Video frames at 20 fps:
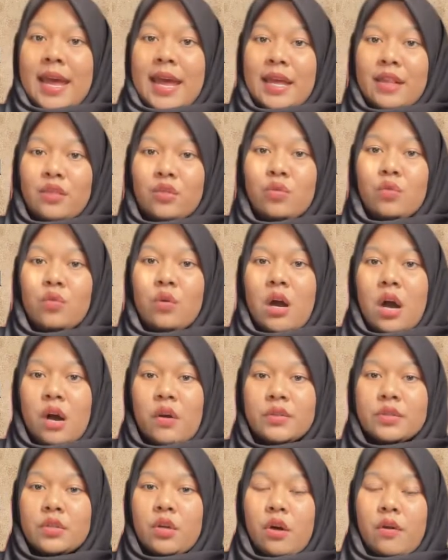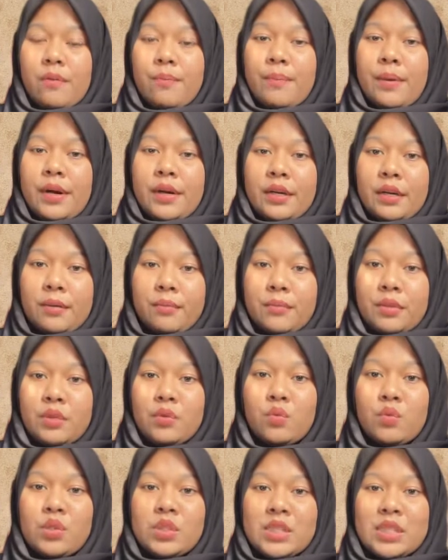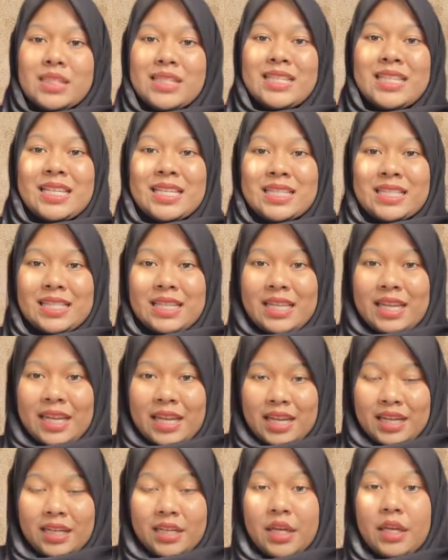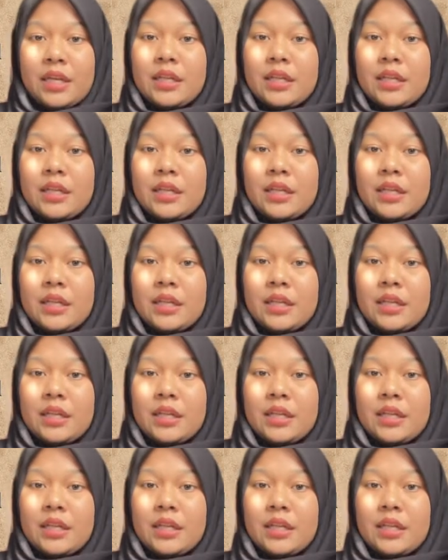and two House of Parliament, which is the Senate,